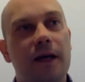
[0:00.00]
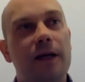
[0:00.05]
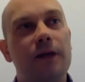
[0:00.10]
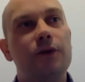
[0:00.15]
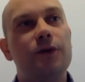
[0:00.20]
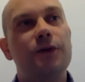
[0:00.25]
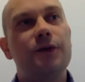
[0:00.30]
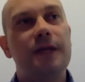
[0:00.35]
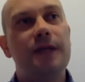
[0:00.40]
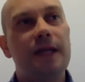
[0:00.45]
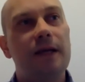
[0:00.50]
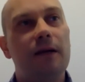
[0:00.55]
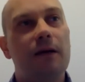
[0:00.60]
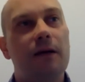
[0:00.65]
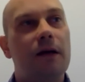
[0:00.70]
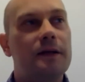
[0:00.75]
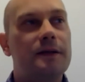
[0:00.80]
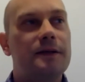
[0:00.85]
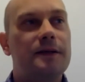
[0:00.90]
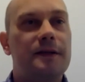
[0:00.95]
You see
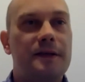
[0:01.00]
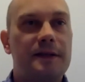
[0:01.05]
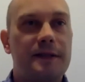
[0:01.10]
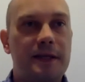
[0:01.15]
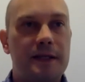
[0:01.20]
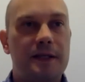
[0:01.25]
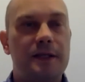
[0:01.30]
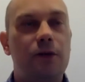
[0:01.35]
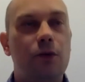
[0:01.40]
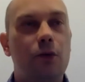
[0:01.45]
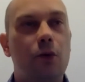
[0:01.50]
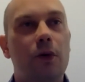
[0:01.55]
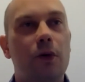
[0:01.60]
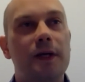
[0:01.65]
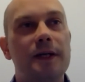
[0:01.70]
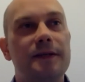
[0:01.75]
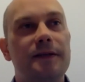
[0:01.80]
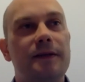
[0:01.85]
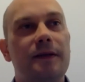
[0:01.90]
like success stories.